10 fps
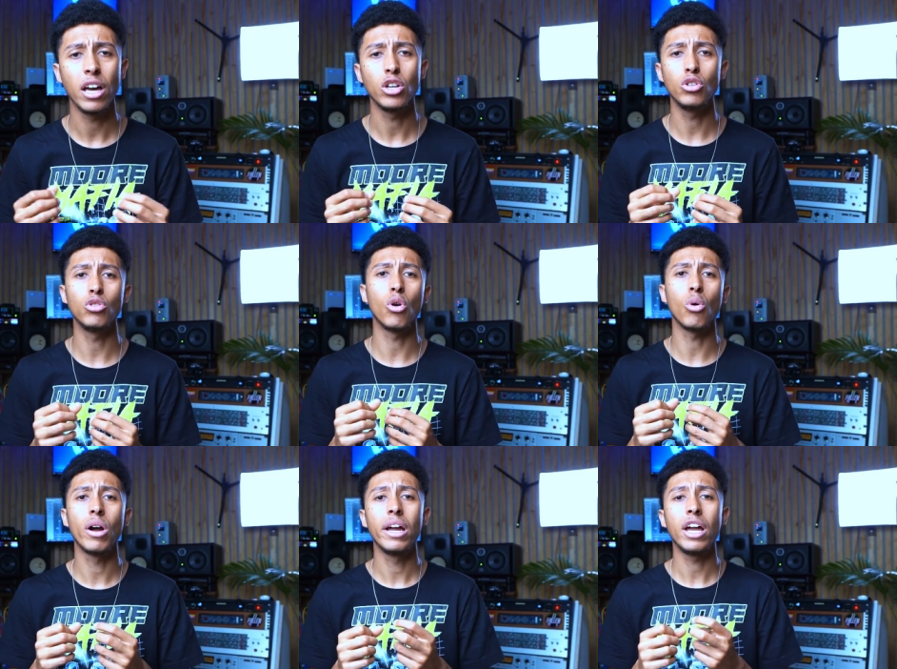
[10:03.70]
you know,
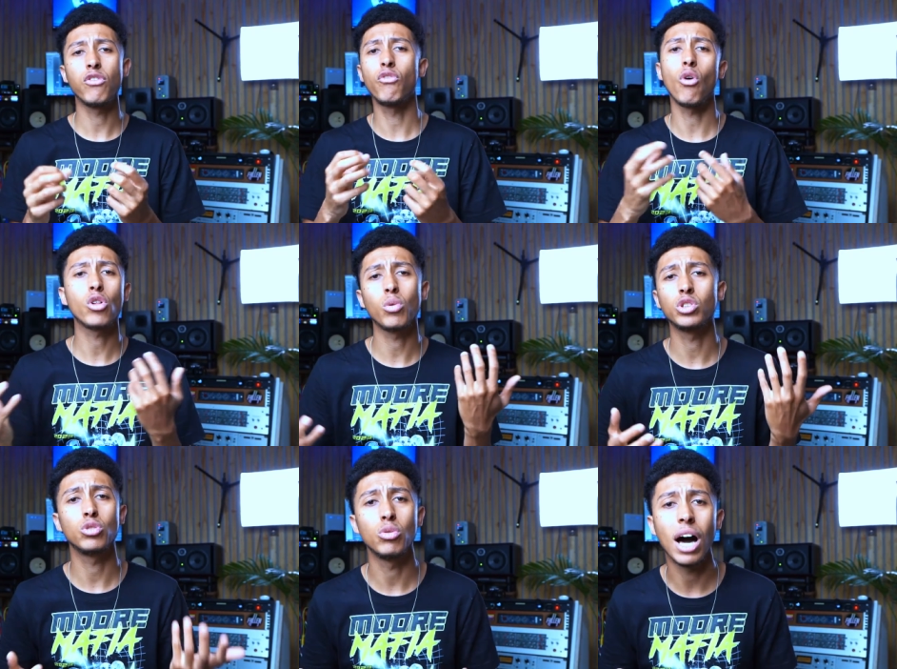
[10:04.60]
if a vocal was
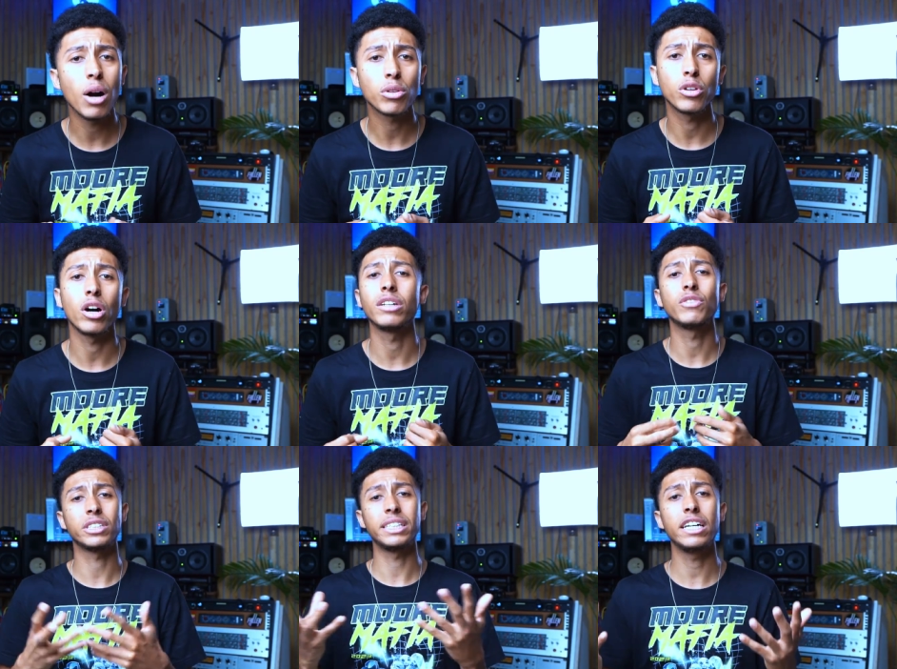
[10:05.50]
too loud or not, if
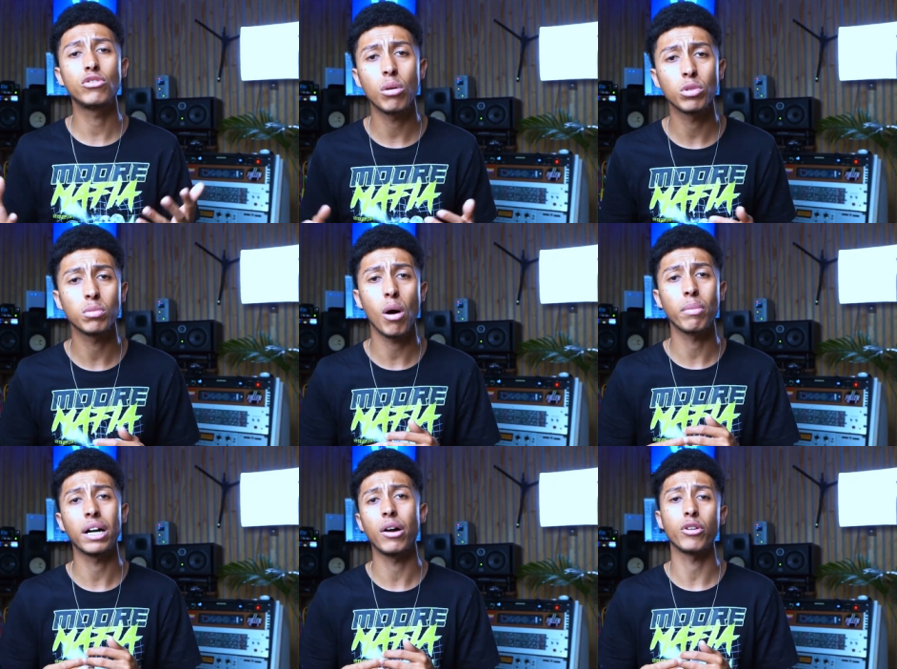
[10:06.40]
a snare drum was
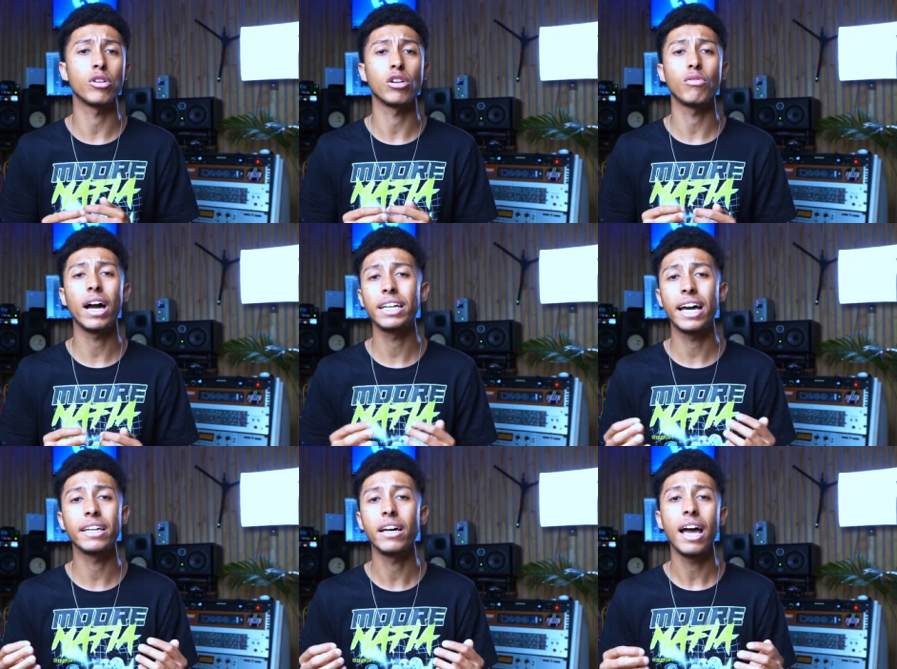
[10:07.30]
popping out or not, right?
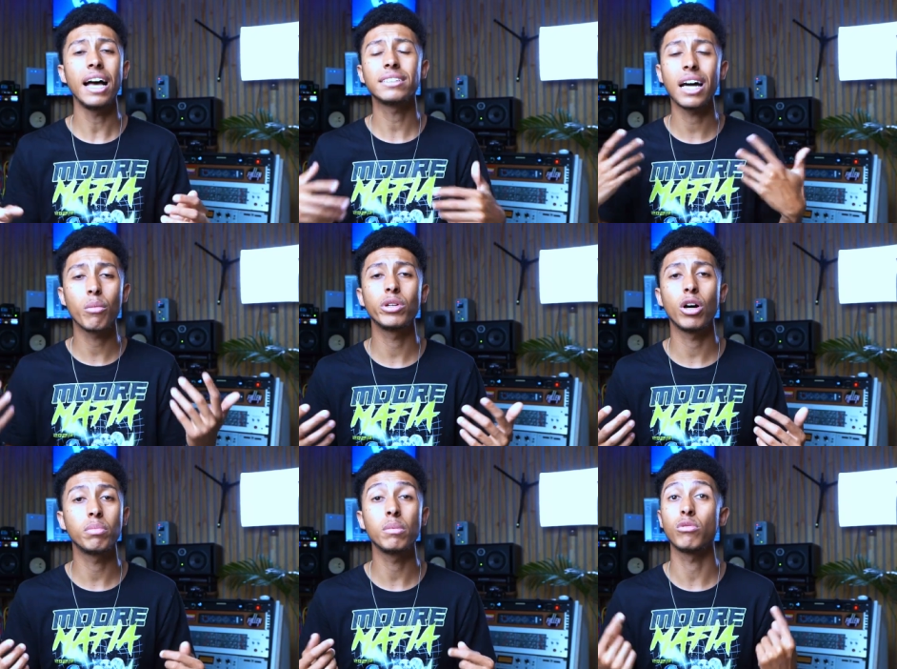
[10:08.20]
And as time went
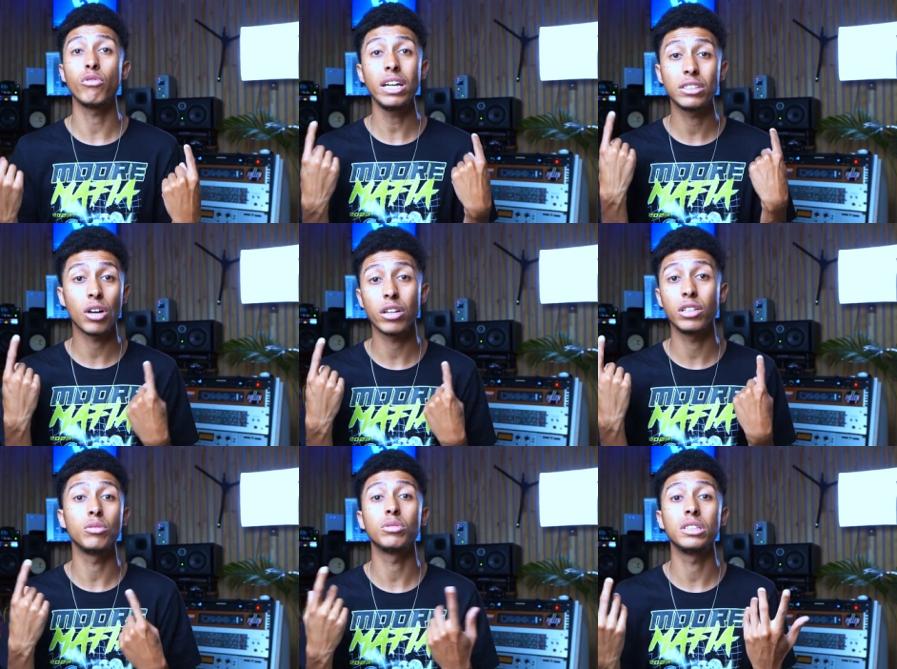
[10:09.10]
on, people really started to
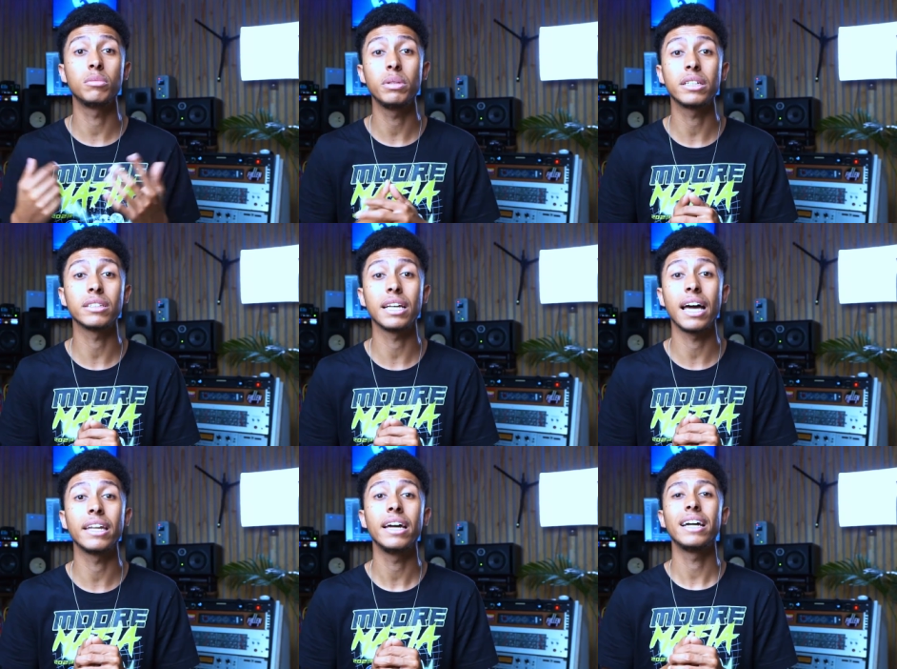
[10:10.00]
use these speakers,
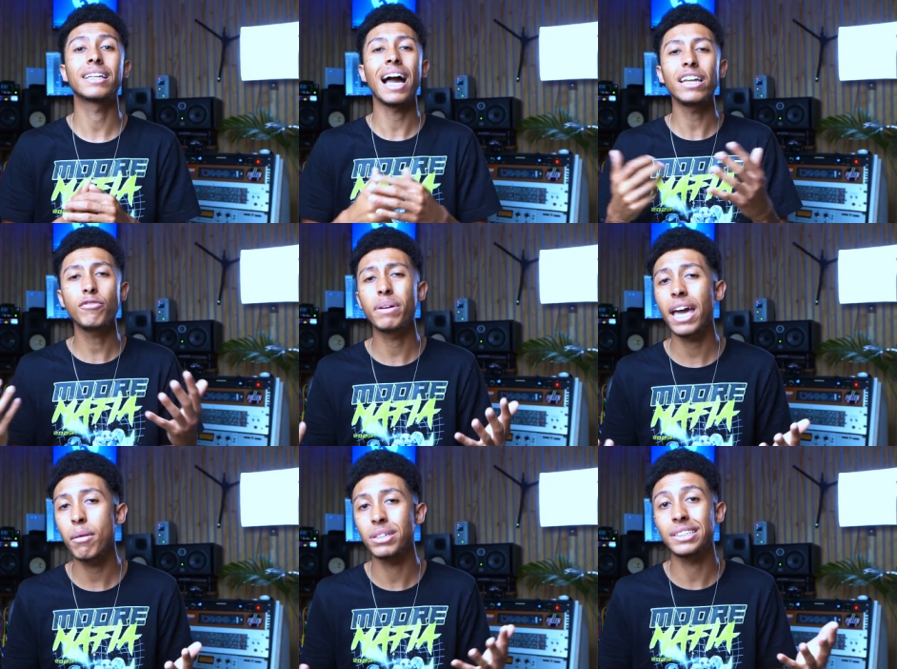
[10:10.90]
and it kind of
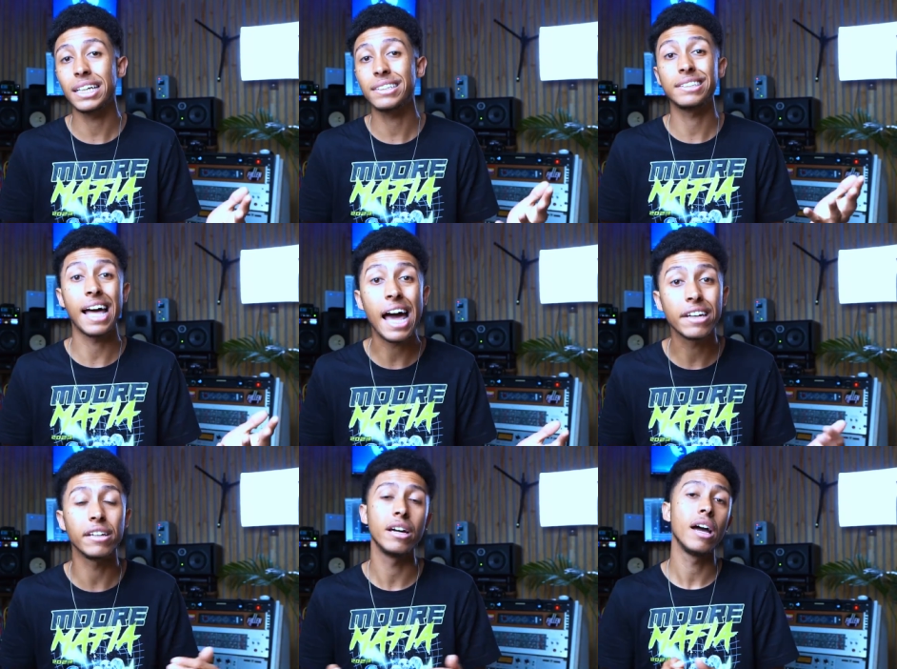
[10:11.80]
became a set standard